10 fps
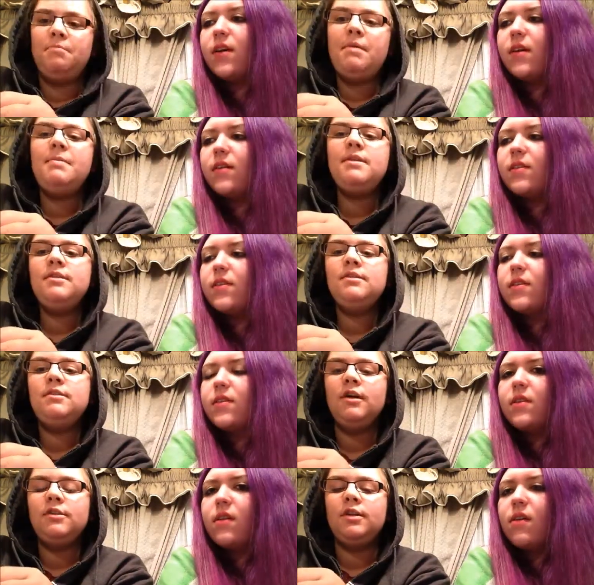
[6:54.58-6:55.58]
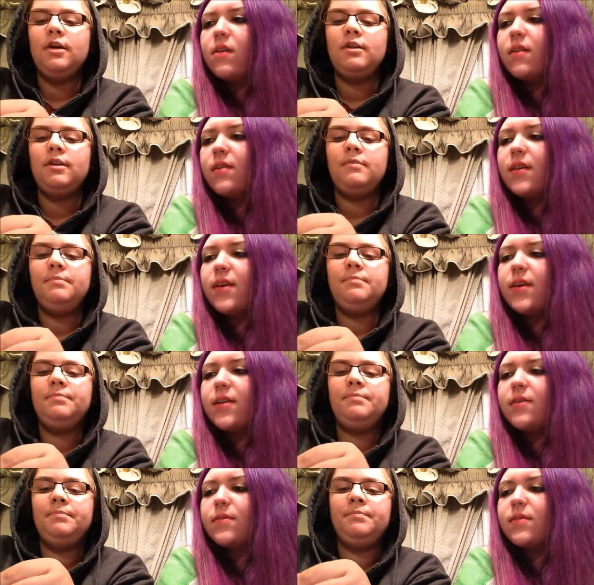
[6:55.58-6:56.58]
Speaker 1: God. Maybe this is dark chocolate. Yeah,
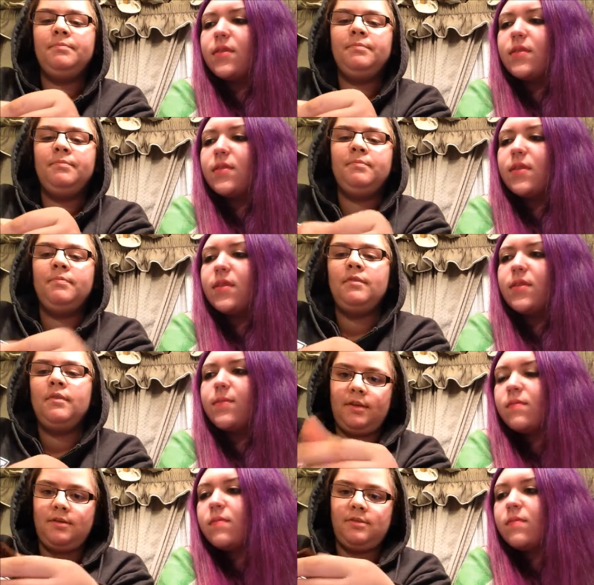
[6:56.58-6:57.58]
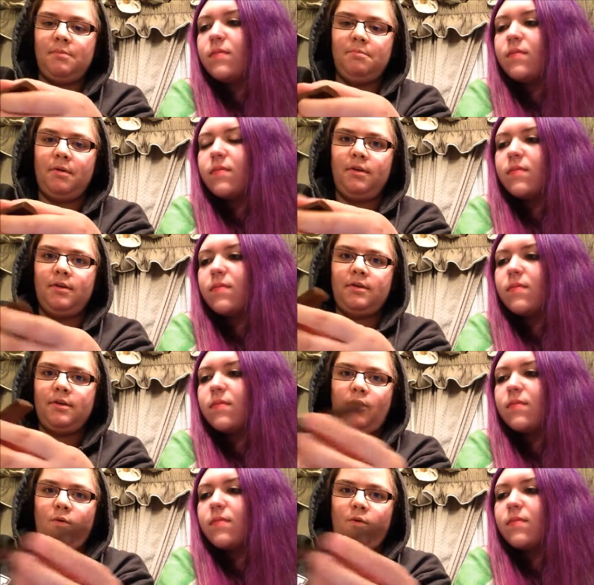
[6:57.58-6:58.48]
that's what I was thinking. Looks like bark.